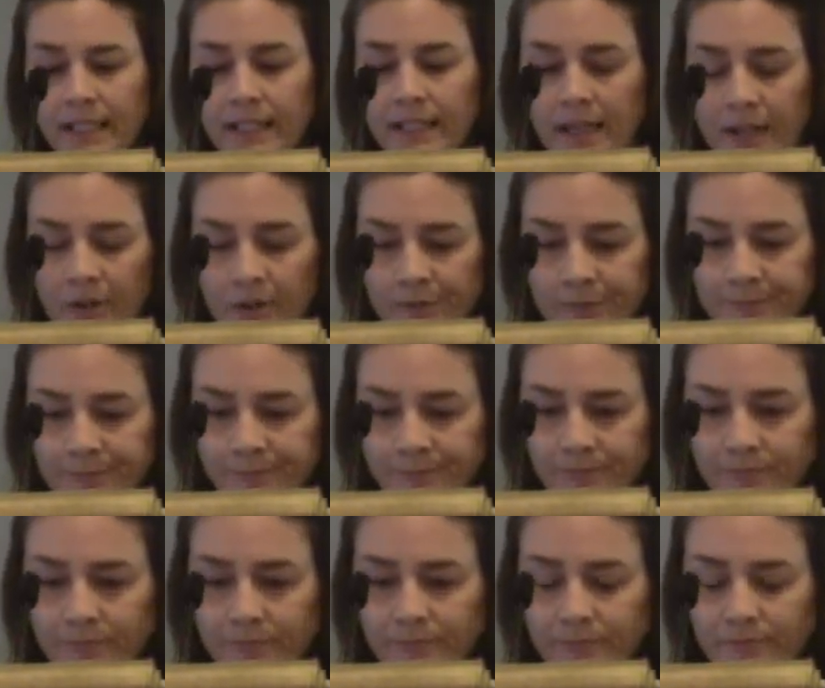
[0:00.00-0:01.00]
Now,
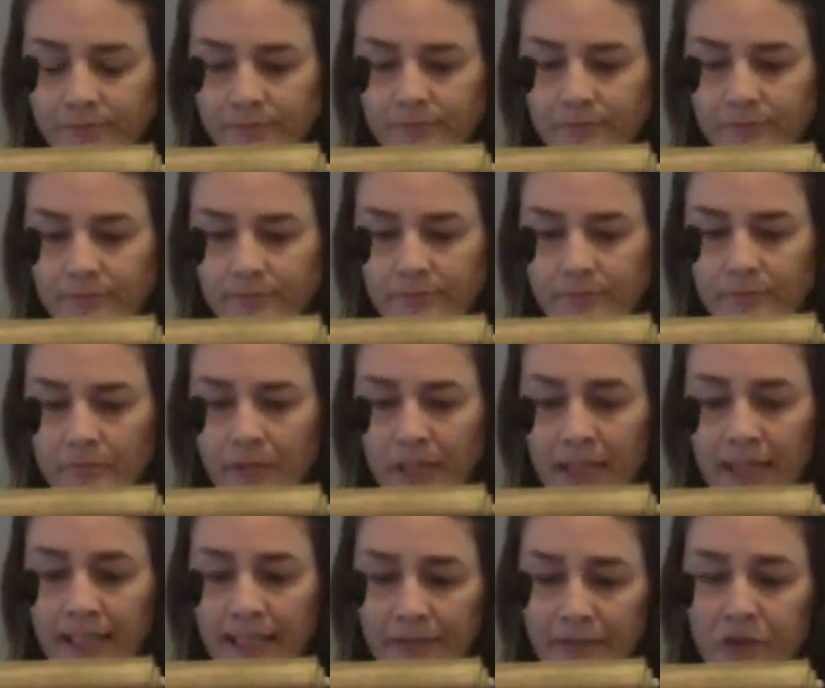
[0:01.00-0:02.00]

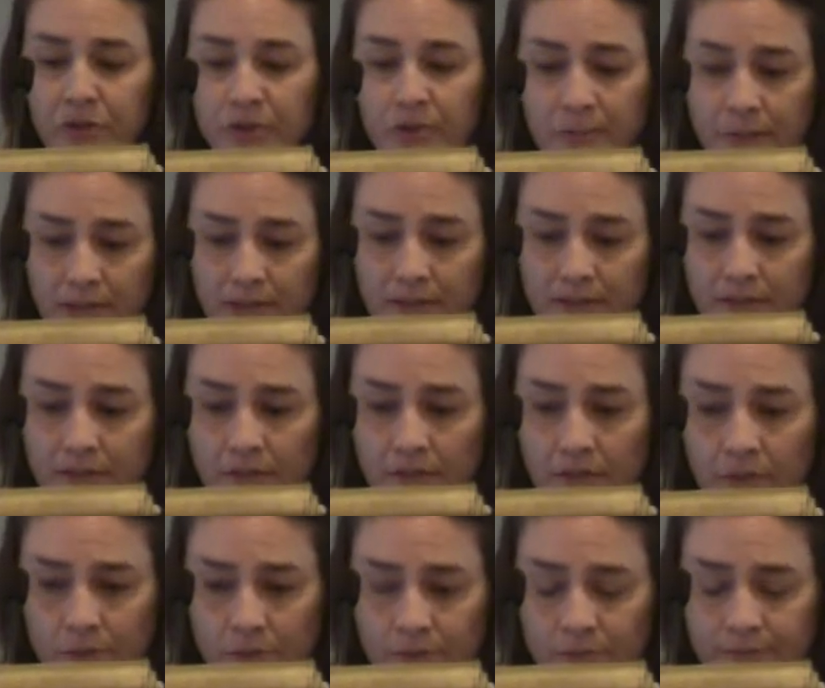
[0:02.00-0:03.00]
I have to admit,
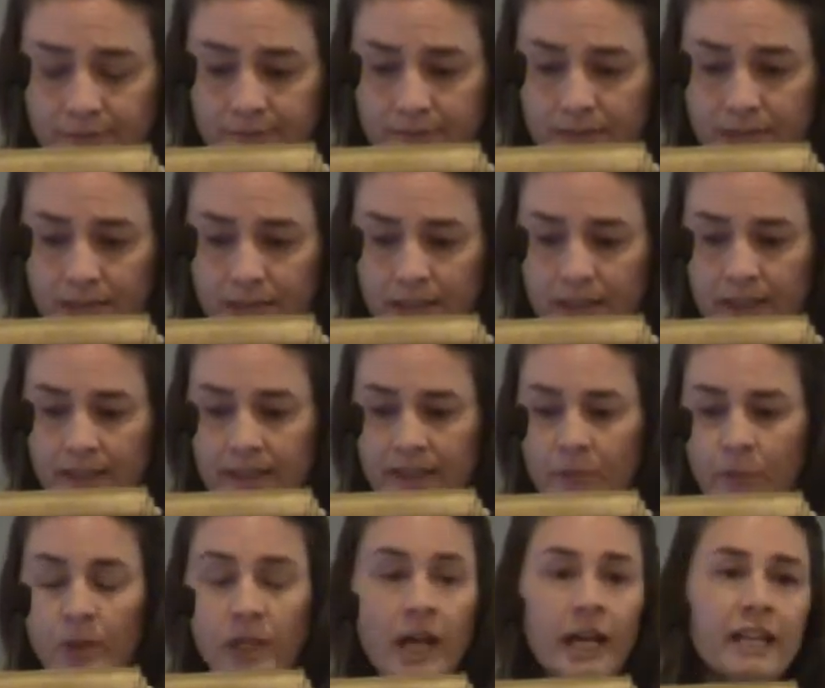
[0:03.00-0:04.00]
though,
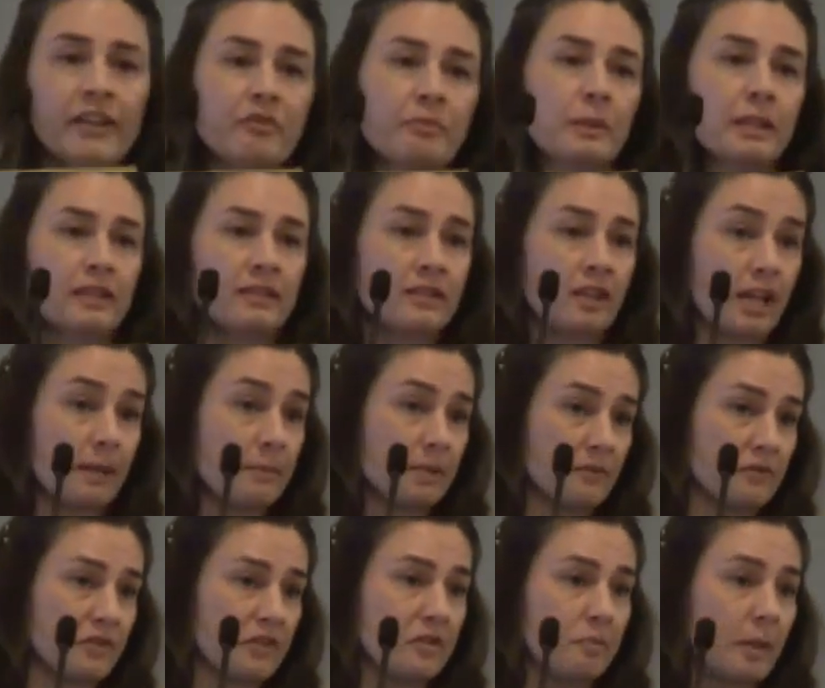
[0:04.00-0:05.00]
that when I have been in times
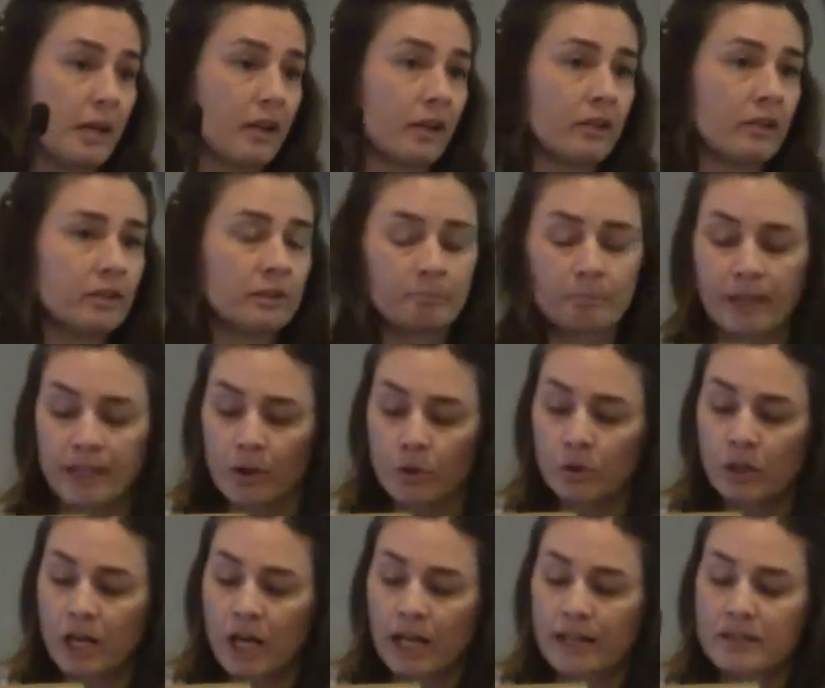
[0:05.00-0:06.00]
of despair, my
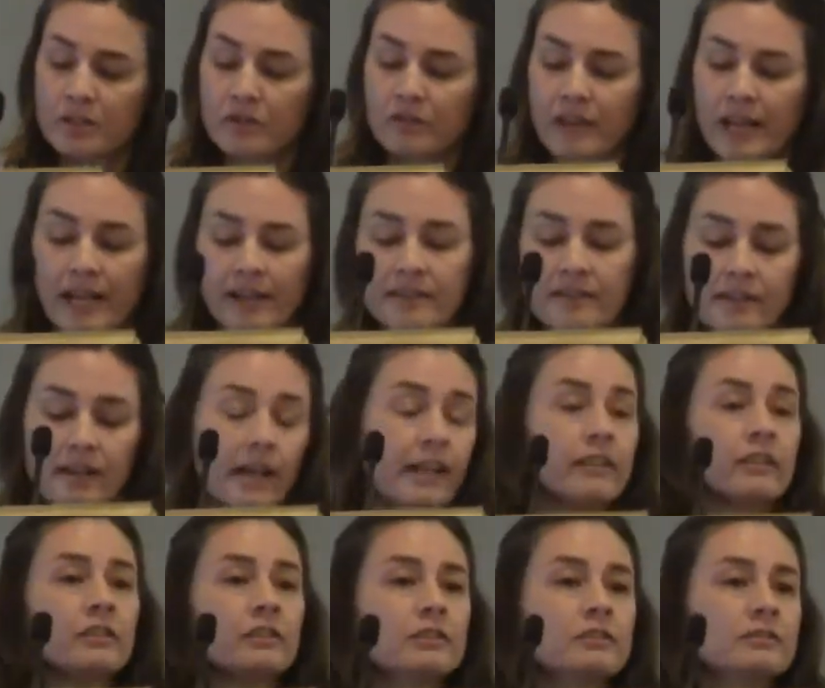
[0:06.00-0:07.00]
own kinds of
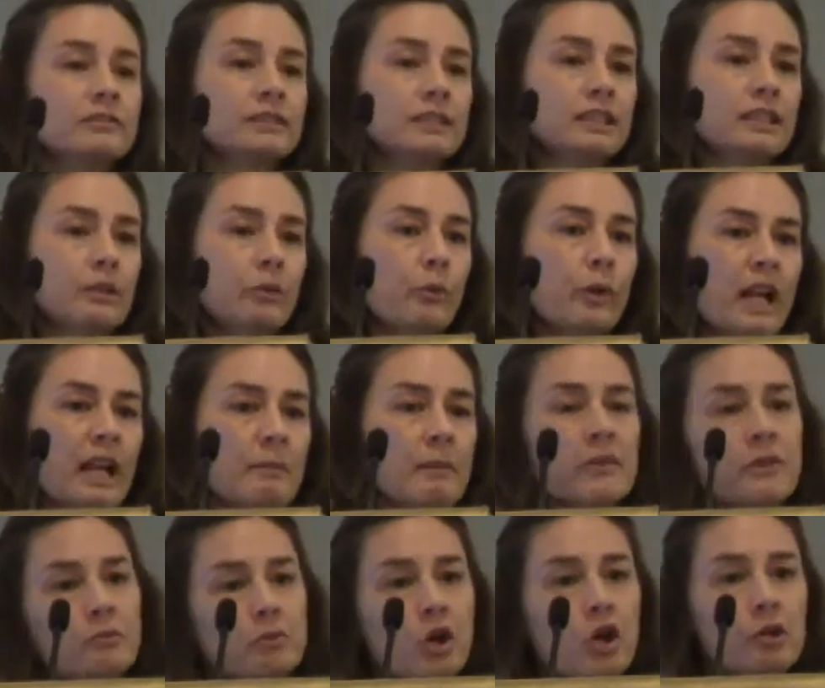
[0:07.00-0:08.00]
exile, when I'm
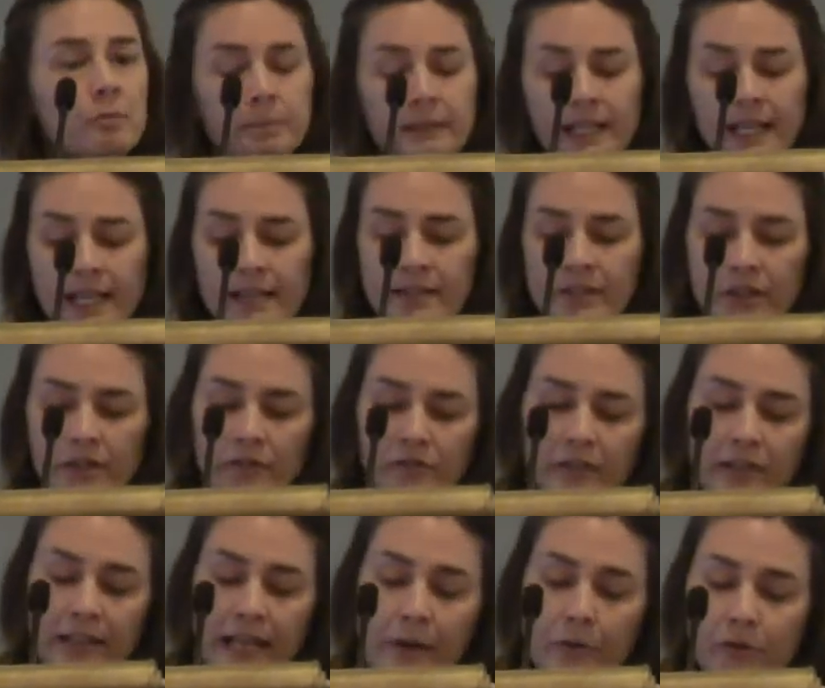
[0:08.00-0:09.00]
in the wrong place, I
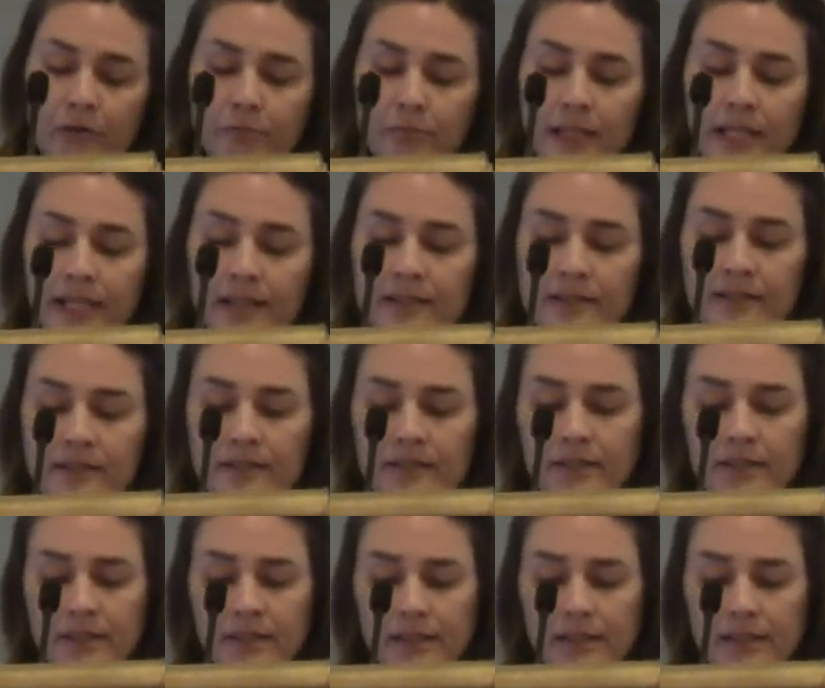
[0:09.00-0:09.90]
feel out of place,